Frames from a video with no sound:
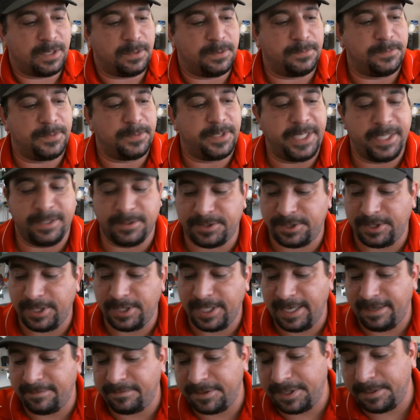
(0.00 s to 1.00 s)
What else you
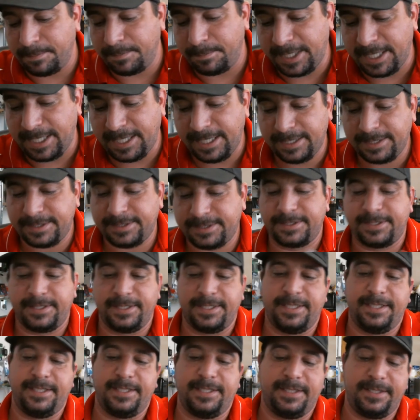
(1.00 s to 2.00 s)
have in the box
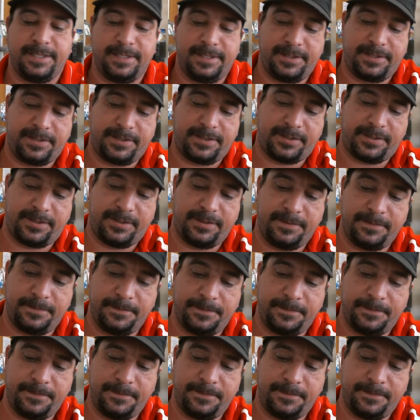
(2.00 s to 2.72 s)
is,